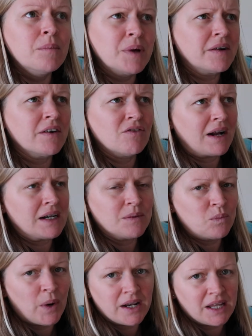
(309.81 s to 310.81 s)
Bit of a
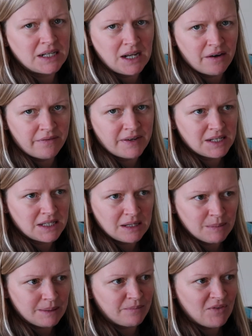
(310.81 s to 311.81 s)
random weird thing to have first
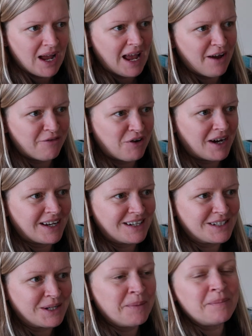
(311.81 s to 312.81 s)
thing, but I'm air frying
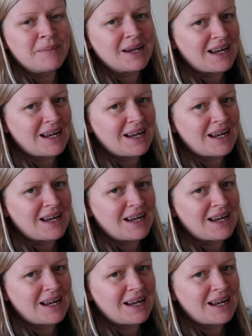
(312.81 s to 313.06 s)
some